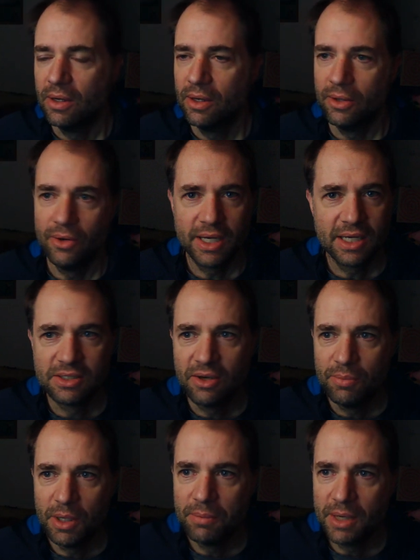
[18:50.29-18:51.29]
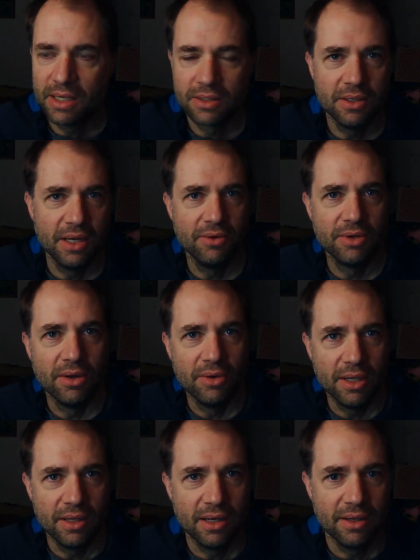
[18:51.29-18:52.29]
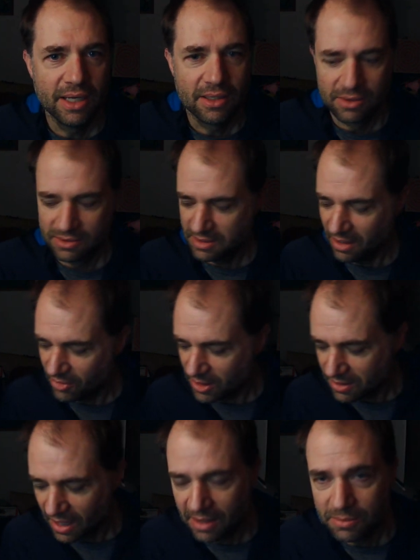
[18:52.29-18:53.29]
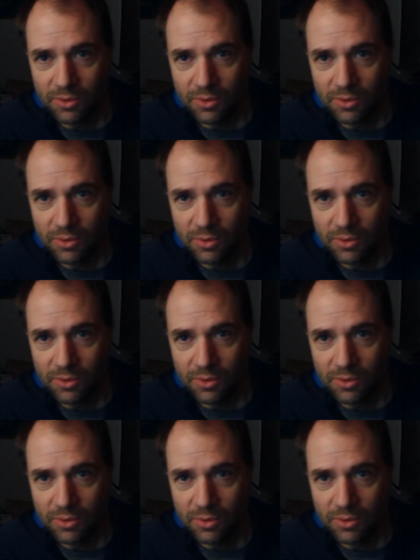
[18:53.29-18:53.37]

Although I guess I've been back to downtown LA like 7 times,